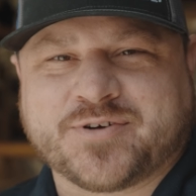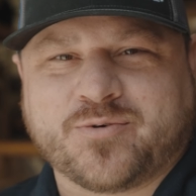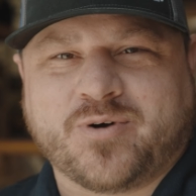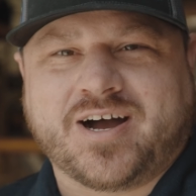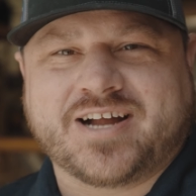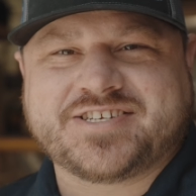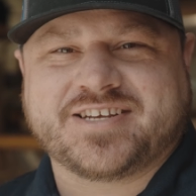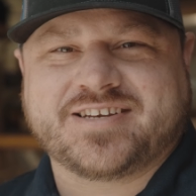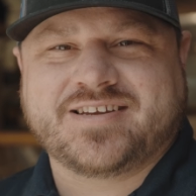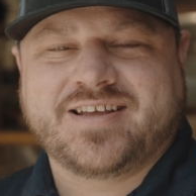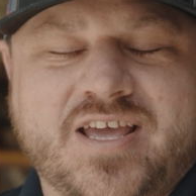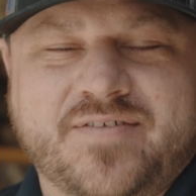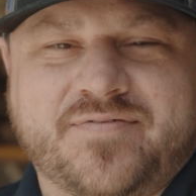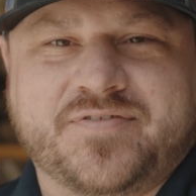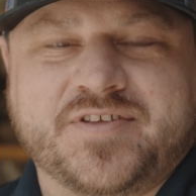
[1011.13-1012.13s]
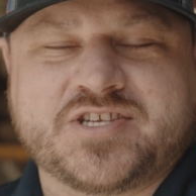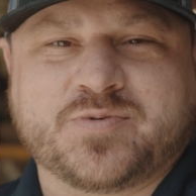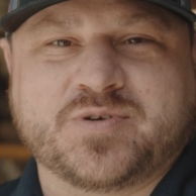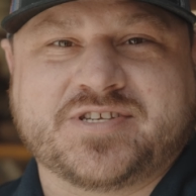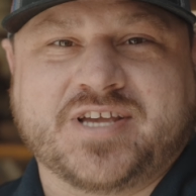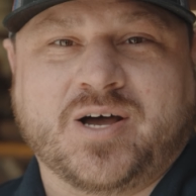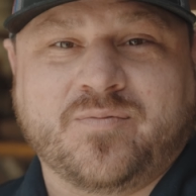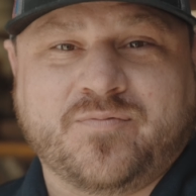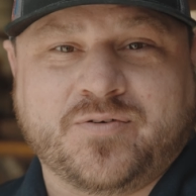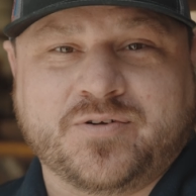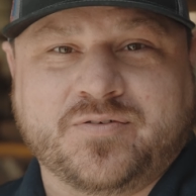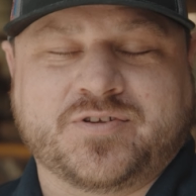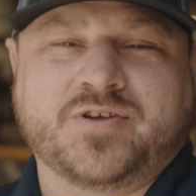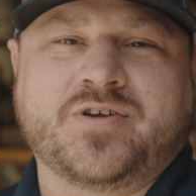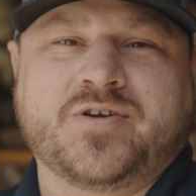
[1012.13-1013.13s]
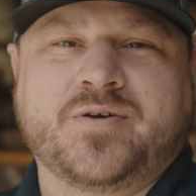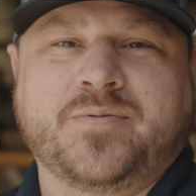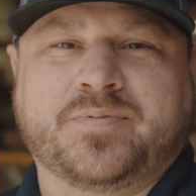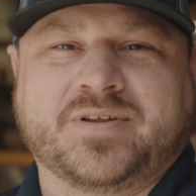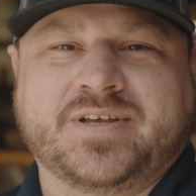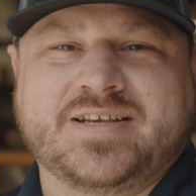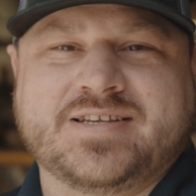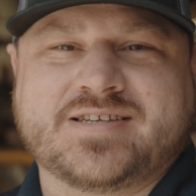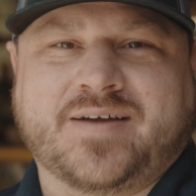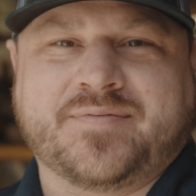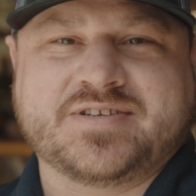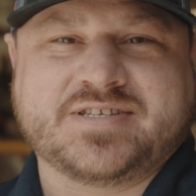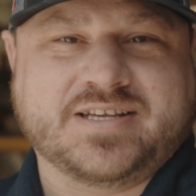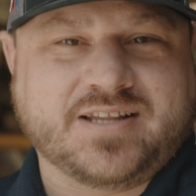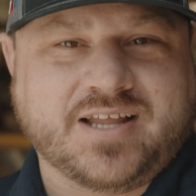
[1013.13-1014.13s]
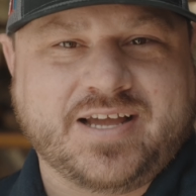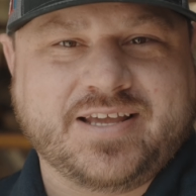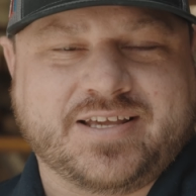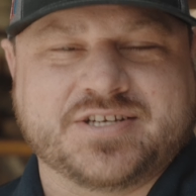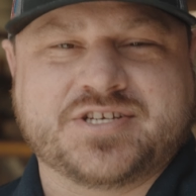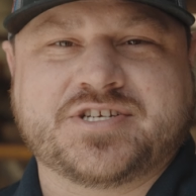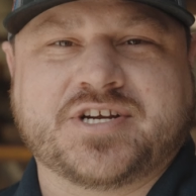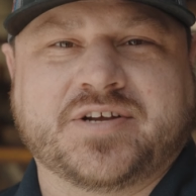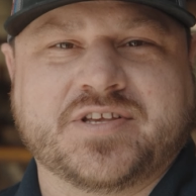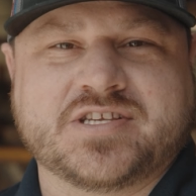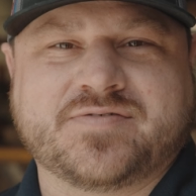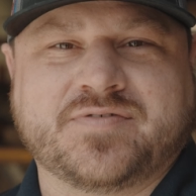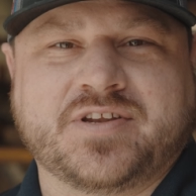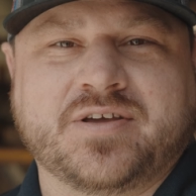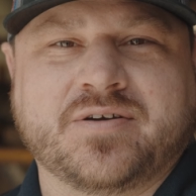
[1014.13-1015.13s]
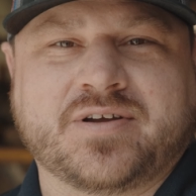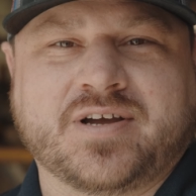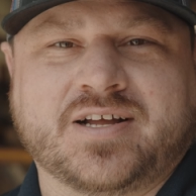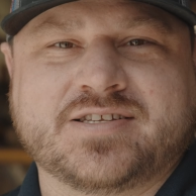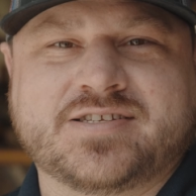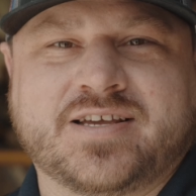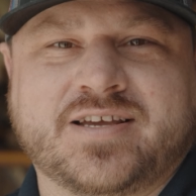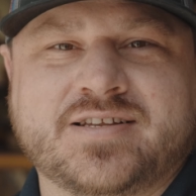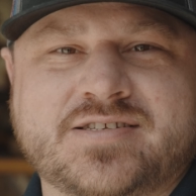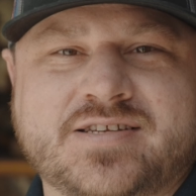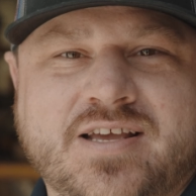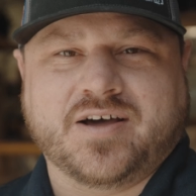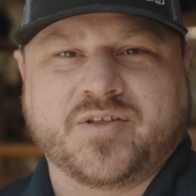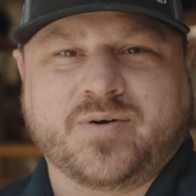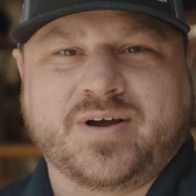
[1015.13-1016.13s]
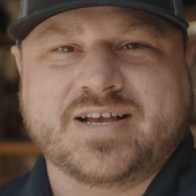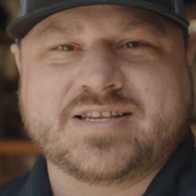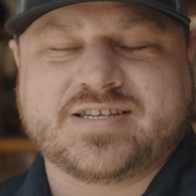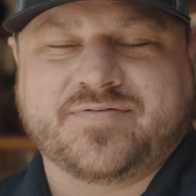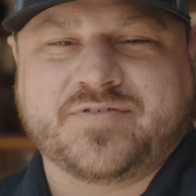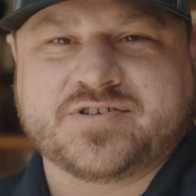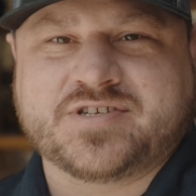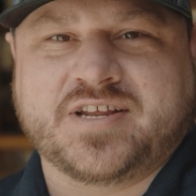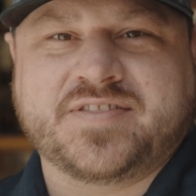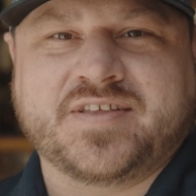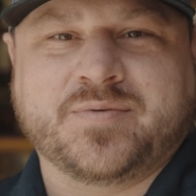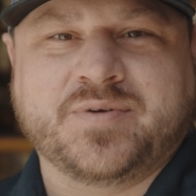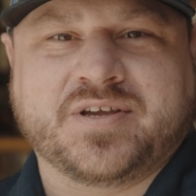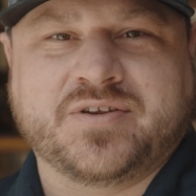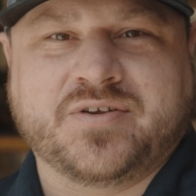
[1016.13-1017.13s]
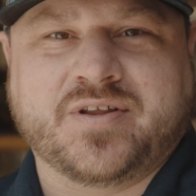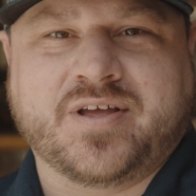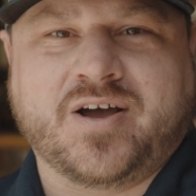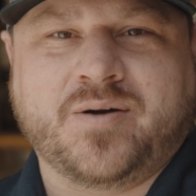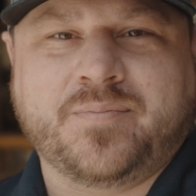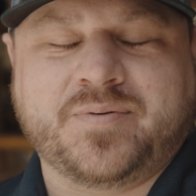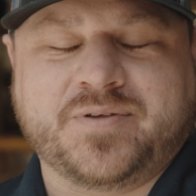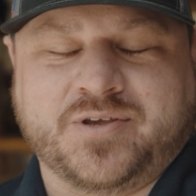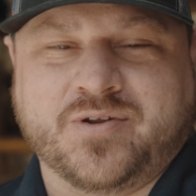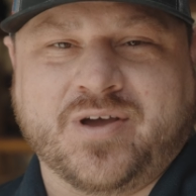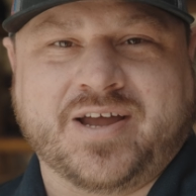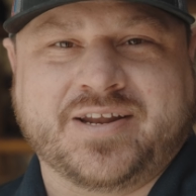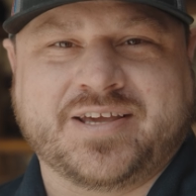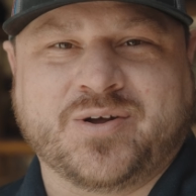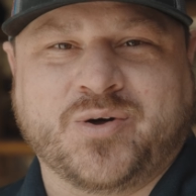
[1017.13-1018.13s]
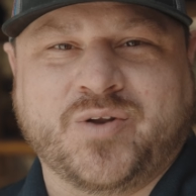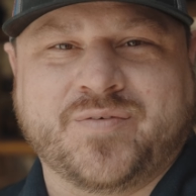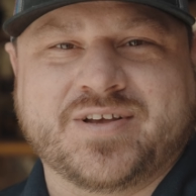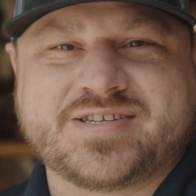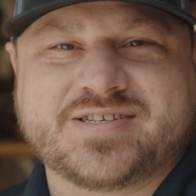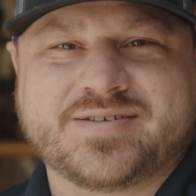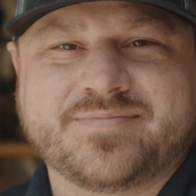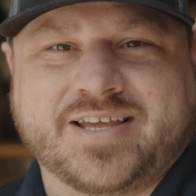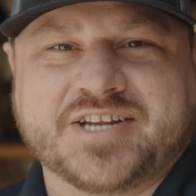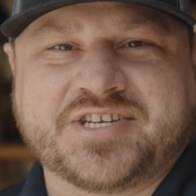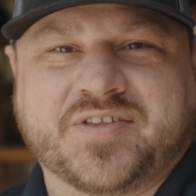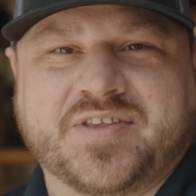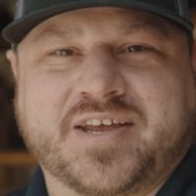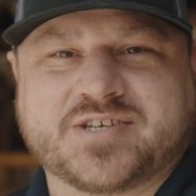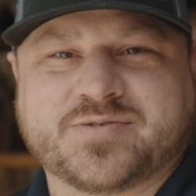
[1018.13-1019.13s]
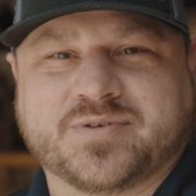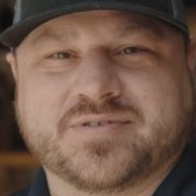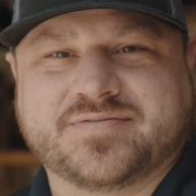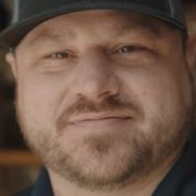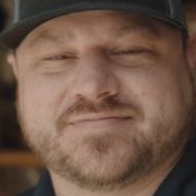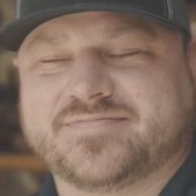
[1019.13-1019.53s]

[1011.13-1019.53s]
for watching. If this was helpful to you, please obviously like and share this video content. Otherwise, if there's anything we can do to help, you know how to get a hold of us. Catch you on the next one.